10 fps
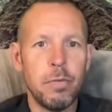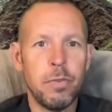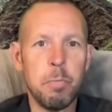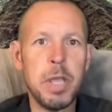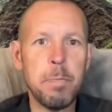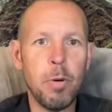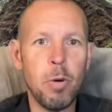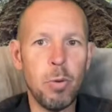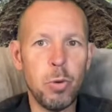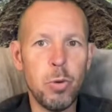For
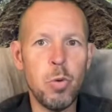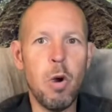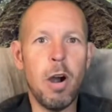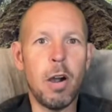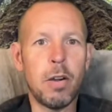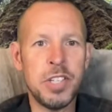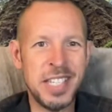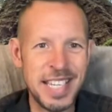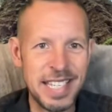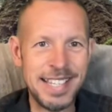people who are
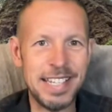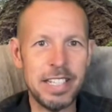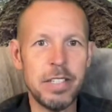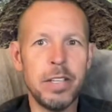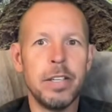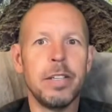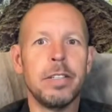seasoned